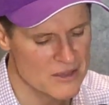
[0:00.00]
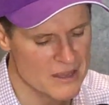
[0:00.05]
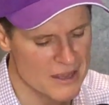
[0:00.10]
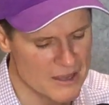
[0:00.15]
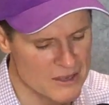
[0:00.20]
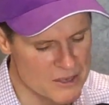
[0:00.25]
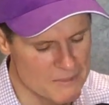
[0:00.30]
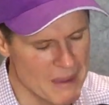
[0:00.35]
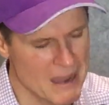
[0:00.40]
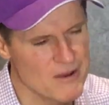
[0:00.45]

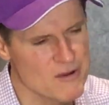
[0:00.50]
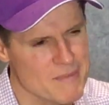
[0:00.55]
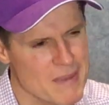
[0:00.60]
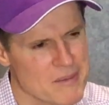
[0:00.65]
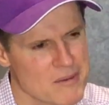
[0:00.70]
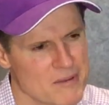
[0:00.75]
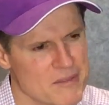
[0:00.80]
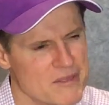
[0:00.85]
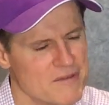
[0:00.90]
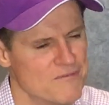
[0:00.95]
You may
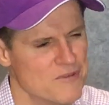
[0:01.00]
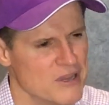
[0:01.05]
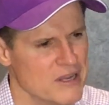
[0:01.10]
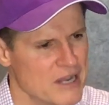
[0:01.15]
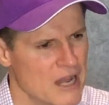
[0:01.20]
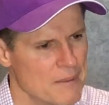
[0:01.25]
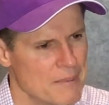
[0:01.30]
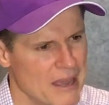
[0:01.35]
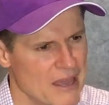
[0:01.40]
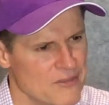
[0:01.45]
remember that
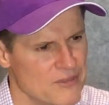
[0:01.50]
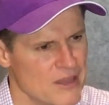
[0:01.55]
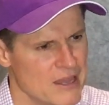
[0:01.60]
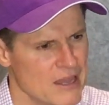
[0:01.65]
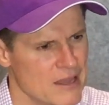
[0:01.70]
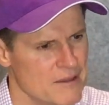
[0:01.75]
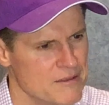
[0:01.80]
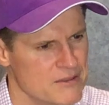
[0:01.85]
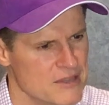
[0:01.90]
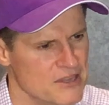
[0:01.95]
VW had
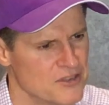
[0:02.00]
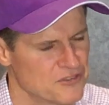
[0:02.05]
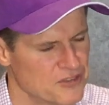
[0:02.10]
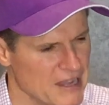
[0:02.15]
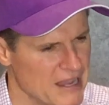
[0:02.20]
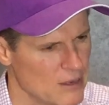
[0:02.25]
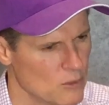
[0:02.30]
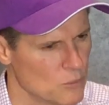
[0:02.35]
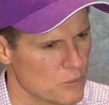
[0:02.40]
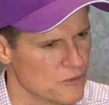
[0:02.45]
their
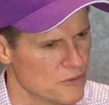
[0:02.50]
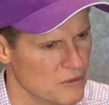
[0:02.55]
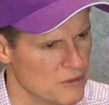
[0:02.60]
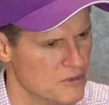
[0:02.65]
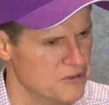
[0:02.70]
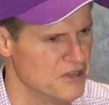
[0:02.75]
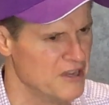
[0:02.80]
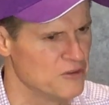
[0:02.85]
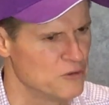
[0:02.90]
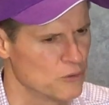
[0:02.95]
scandal with
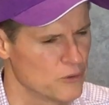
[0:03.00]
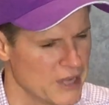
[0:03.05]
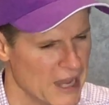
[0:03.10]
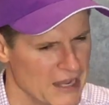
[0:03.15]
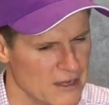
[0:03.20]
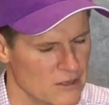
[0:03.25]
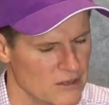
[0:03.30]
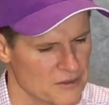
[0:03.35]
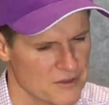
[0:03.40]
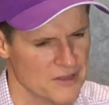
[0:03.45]

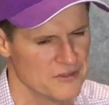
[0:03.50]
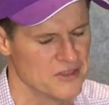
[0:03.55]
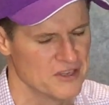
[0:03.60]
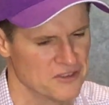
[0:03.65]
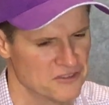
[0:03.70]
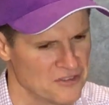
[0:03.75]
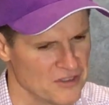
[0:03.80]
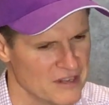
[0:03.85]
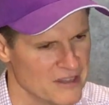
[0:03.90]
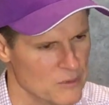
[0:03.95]
Dieselgate. I think
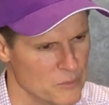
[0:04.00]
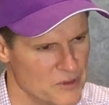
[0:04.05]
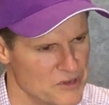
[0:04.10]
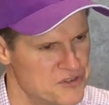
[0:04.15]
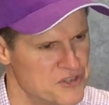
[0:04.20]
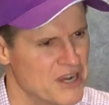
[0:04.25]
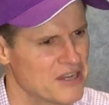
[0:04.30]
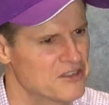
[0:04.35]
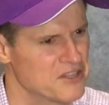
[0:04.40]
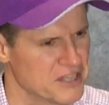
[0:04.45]
it's silly that we
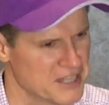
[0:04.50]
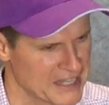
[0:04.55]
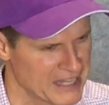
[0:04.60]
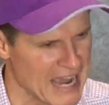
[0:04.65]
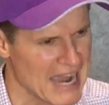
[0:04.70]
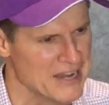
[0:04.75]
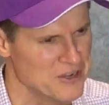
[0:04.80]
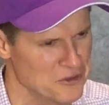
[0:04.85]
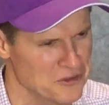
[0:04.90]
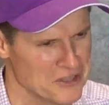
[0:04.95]
chuck the
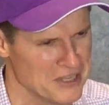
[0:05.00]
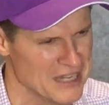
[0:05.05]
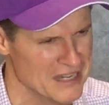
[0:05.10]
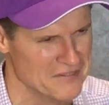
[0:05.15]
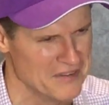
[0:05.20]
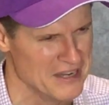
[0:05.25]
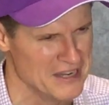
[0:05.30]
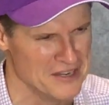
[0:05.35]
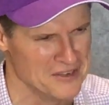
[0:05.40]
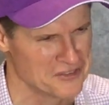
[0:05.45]
gate on the end of
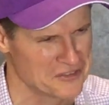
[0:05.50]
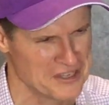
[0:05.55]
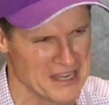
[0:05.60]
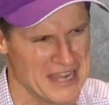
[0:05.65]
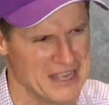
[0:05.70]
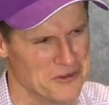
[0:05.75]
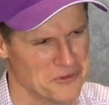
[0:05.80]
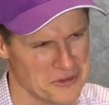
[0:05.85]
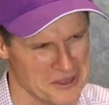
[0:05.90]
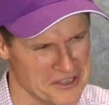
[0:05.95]
any
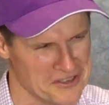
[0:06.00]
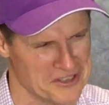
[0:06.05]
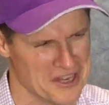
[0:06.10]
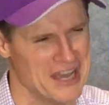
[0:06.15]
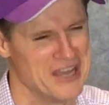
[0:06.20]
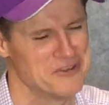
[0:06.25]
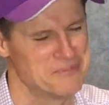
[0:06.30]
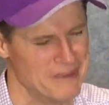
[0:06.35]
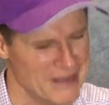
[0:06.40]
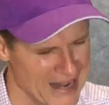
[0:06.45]
scandal these
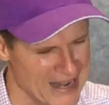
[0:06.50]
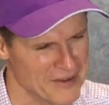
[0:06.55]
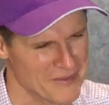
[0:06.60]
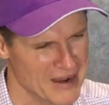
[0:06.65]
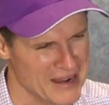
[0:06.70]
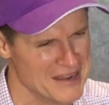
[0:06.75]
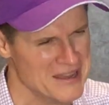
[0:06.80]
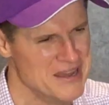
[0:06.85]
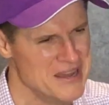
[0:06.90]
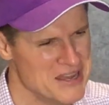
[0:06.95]
days, but
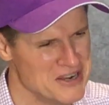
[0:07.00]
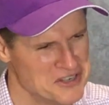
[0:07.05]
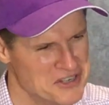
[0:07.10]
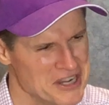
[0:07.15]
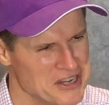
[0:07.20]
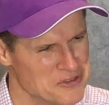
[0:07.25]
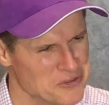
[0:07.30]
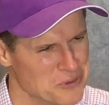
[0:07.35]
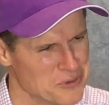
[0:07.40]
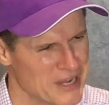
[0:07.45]
anyway,
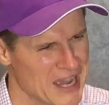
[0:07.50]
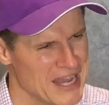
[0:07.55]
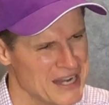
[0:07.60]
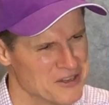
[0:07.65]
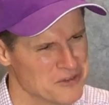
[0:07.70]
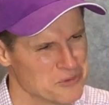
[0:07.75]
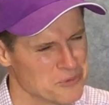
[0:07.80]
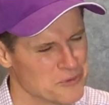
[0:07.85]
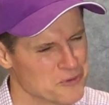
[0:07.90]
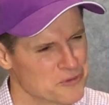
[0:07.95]
Dieselgate
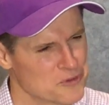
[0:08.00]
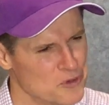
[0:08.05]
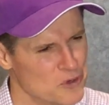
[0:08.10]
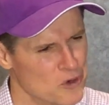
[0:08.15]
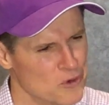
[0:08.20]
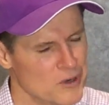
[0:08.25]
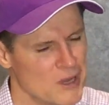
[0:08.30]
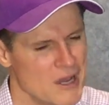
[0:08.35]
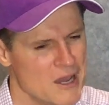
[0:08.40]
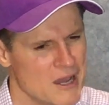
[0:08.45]
as it was
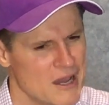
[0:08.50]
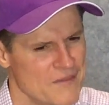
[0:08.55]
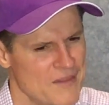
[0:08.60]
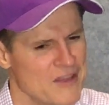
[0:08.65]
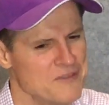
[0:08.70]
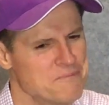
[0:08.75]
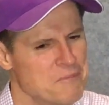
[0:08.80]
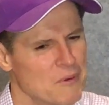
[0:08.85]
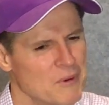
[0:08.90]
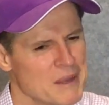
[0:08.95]
called. And
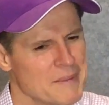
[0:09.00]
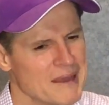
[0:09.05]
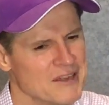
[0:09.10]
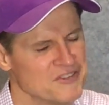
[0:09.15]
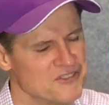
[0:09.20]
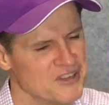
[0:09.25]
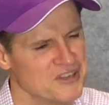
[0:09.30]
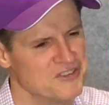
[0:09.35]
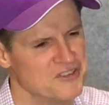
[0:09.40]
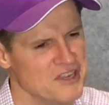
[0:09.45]
that's probably about
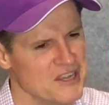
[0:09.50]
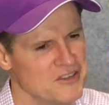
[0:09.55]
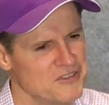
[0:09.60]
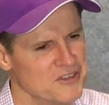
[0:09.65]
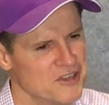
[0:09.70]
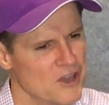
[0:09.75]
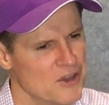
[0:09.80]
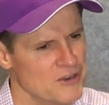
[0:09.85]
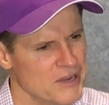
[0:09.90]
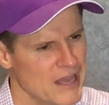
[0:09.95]
6 years
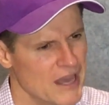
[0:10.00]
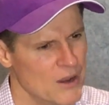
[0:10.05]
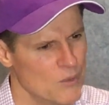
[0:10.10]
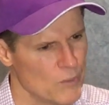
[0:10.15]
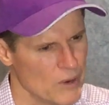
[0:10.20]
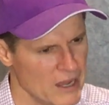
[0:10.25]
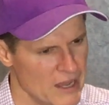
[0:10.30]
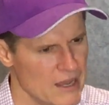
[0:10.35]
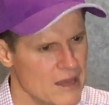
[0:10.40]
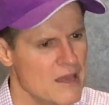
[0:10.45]
ago now,
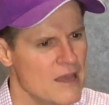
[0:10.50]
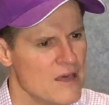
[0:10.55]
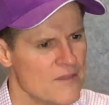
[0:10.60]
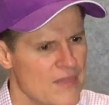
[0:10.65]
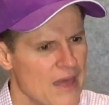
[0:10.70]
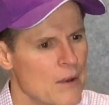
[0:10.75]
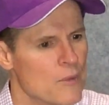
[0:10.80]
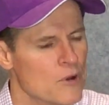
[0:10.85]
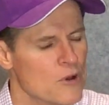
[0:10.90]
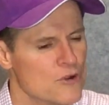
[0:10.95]
where
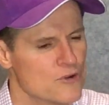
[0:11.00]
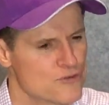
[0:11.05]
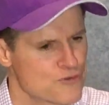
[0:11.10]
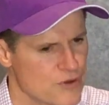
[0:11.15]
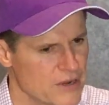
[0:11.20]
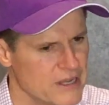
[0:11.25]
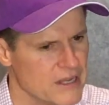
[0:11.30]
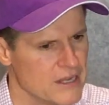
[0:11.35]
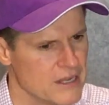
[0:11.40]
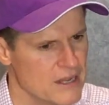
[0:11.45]
they were
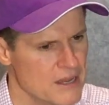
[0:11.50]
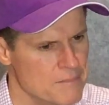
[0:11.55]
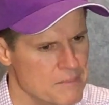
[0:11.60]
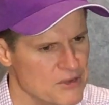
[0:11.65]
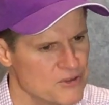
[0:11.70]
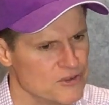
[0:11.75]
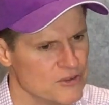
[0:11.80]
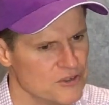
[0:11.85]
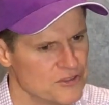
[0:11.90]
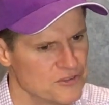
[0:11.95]
tricking
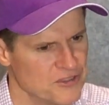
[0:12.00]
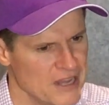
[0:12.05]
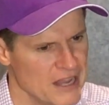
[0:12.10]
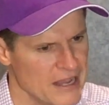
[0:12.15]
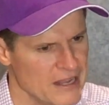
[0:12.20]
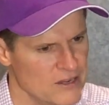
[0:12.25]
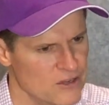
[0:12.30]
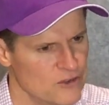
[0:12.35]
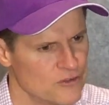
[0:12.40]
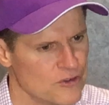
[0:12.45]
emission
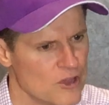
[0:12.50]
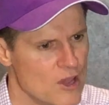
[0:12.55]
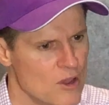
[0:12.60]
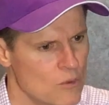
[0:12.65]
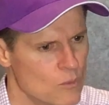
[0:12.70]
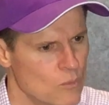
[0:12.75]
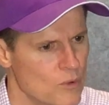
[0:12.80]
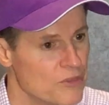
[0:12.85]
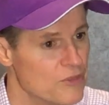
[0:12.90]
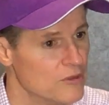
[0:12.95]
standards
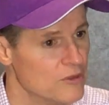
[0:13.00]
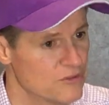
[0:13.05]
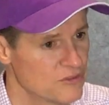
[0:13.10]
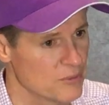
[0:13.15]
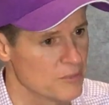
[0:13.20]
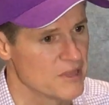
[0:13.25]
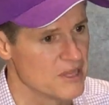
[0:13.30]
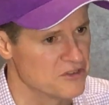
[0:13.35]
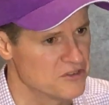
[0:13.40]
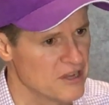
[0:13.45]
with some
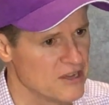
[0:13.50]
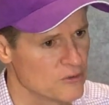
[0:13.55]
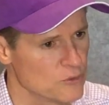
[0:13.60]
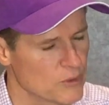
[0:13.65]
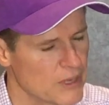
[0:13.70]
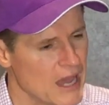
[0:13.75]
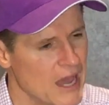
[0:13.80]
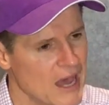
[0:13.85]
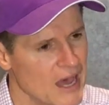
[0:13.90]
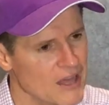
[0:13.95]
of their diesel
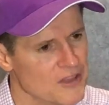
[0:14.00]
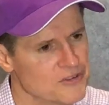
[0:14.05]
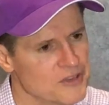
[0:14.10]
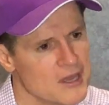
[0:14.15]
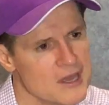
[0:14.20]
cars.